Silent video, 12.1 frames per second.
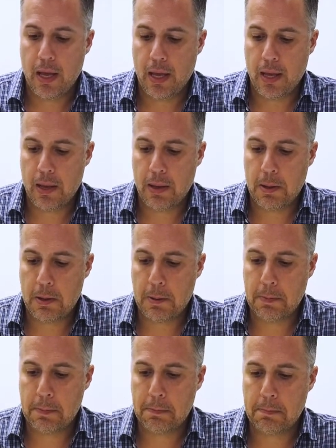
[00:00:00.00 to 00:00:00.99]

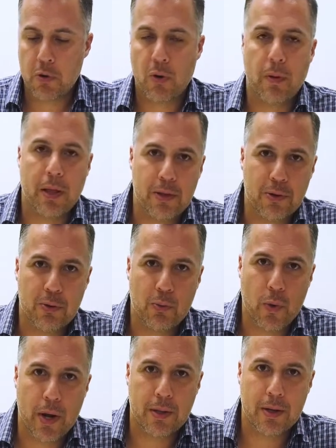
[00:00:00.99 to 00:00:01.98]
um, provided your
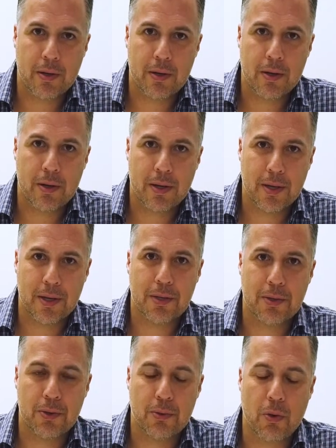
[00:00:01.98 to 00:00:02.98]
welder
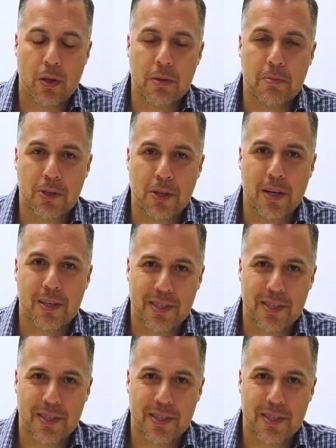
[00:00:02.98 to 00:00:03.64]
is your welding machine